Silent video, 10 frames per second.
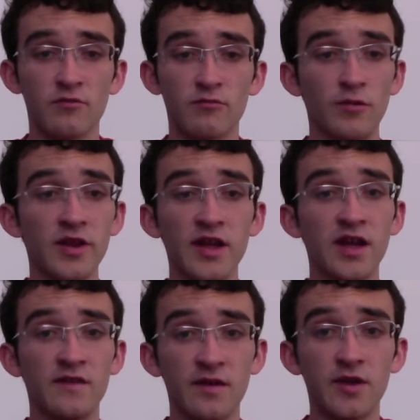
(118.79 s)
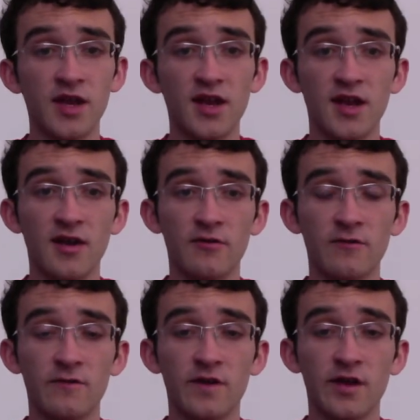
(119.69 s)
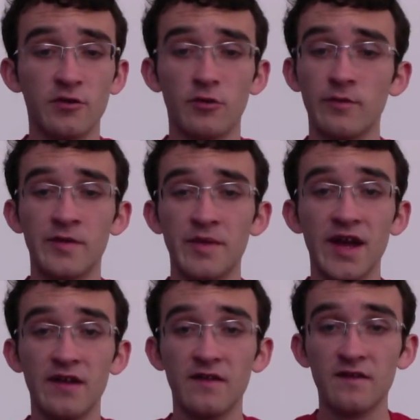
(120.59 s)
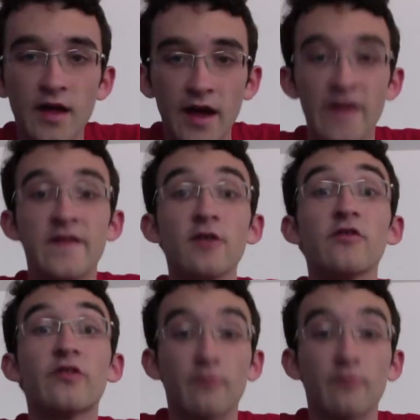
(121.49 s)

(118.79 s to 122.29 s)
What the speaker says: really intimidating characters like Norman Bates. And there is a